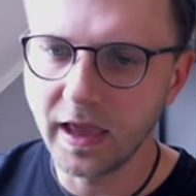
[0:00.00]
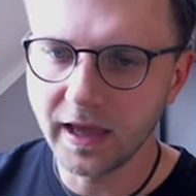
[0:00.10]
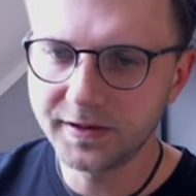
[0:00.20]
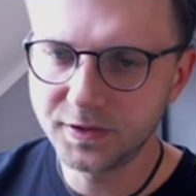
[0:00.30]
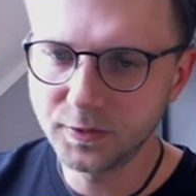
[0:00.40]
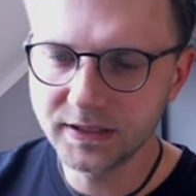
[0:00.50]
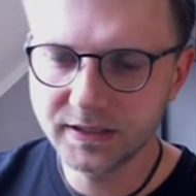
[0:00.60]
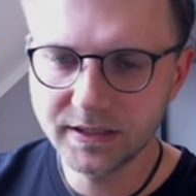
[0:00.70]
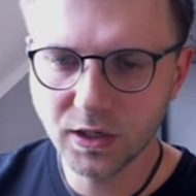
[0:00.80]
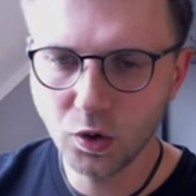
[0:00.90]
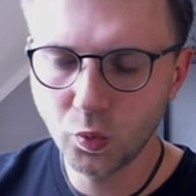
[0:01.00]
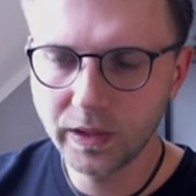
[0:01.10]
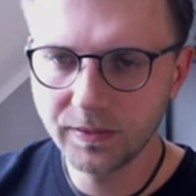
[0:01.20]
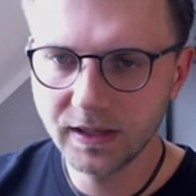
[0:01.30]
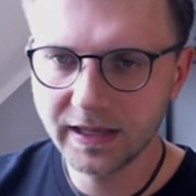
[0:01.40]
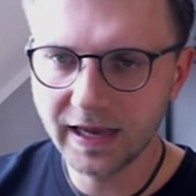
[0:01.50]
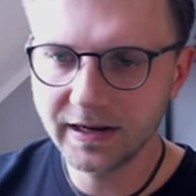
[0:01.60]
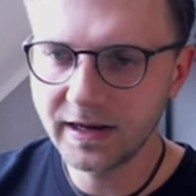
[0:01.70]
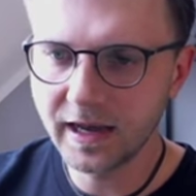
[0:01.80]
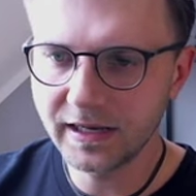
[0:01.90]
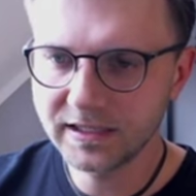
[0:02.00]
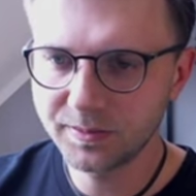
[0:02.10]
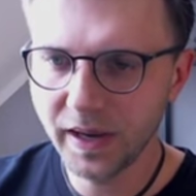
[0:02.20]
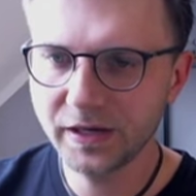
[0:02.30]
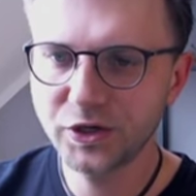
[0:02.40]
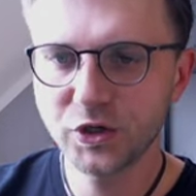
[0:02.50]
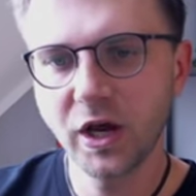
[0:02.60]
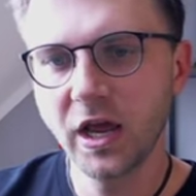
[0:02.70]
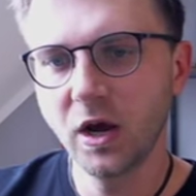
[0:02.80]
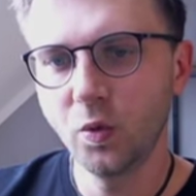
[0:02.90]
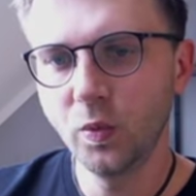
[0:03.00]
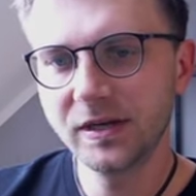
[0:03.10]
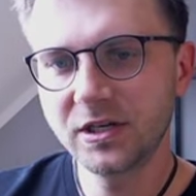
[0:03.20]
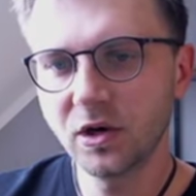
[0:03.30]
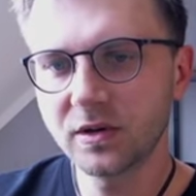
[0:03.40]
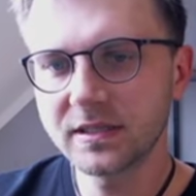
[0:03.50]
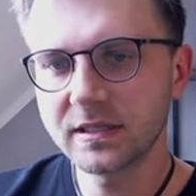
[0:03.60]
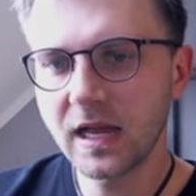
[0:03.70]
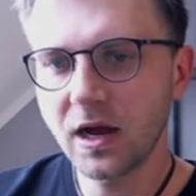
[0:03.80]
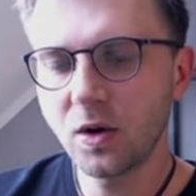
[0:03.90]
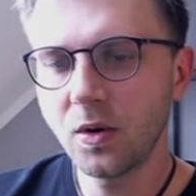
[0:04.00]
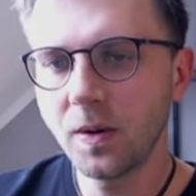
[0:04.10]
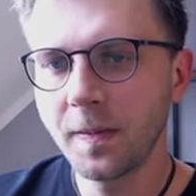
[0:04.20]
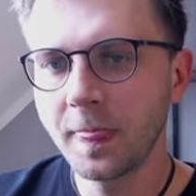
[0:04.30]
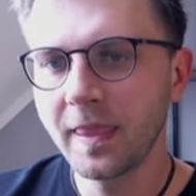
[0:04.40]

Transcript: And doing so, we will get a nice mesh, which looks now